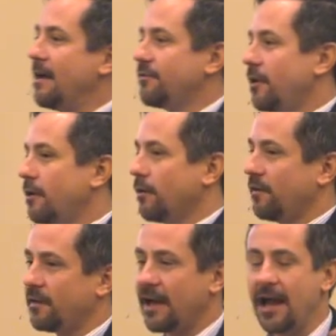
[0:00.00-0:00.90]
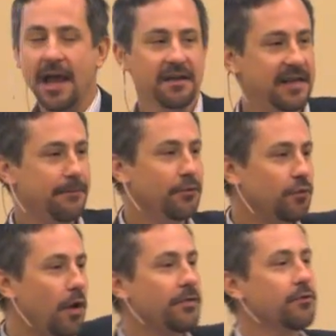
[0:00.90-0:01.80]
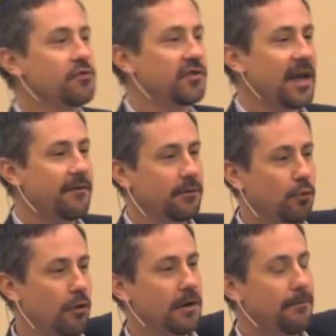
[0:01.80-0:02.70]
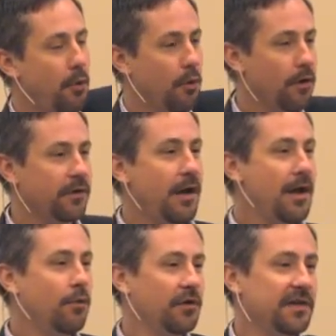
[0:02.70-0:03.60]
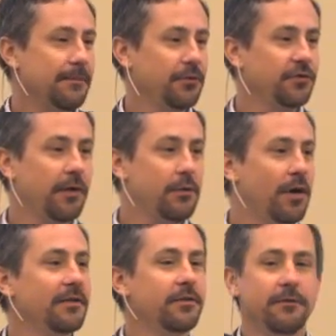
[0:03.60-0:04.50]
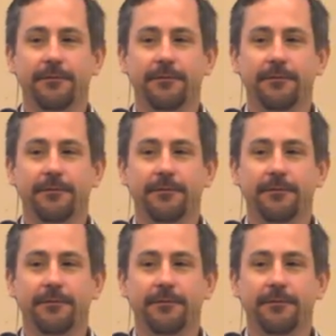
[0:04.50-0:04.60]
have SSURGO to say samples one through seven were in a port, while samples 21 through